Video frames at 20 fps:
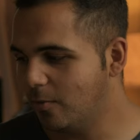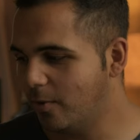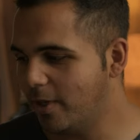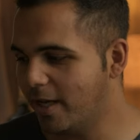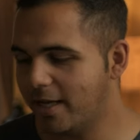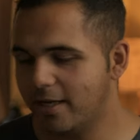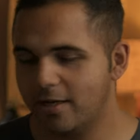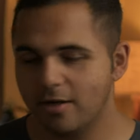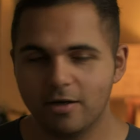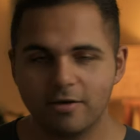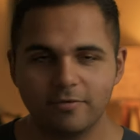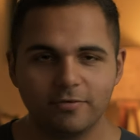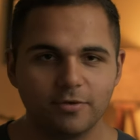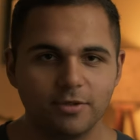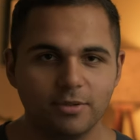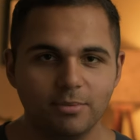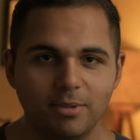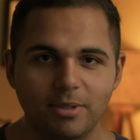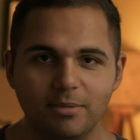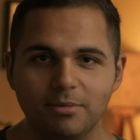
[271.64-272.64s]
we had an offer
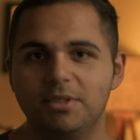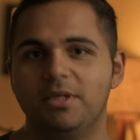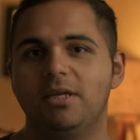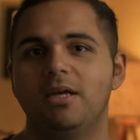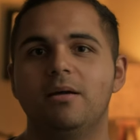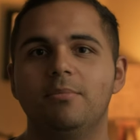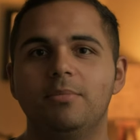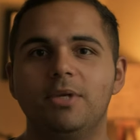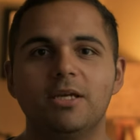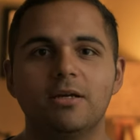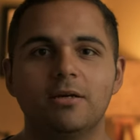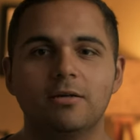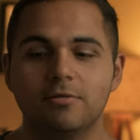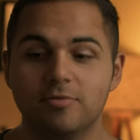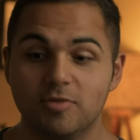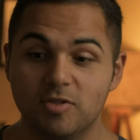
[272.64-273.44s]
to be able to come here,